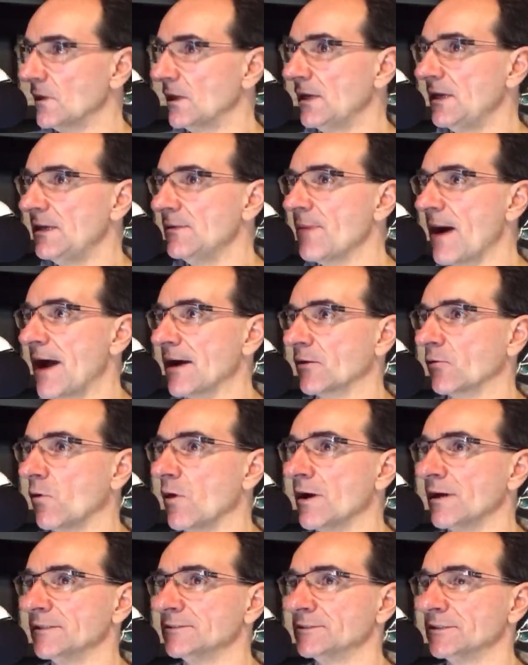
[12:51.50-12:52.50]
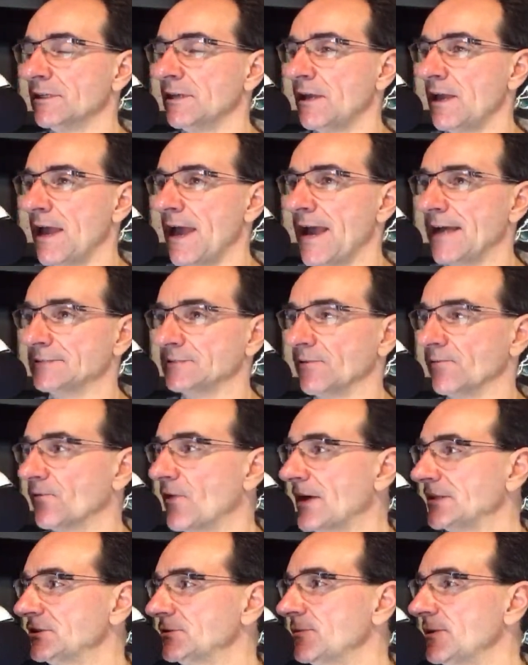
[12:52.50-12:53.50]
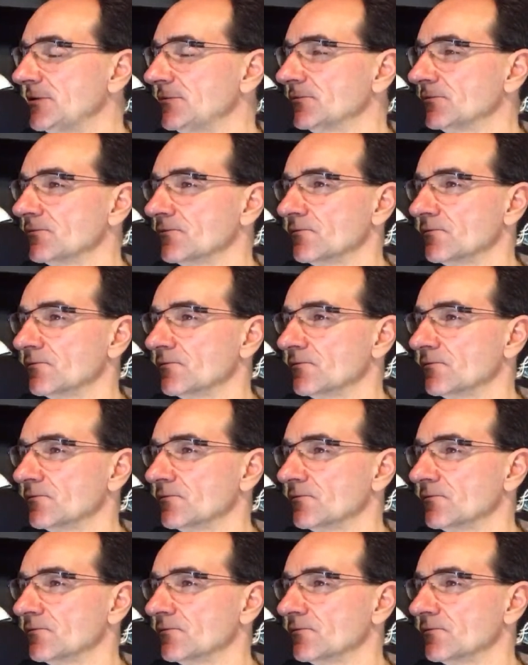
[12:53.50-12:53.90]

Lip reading: Ebok was as a freshman.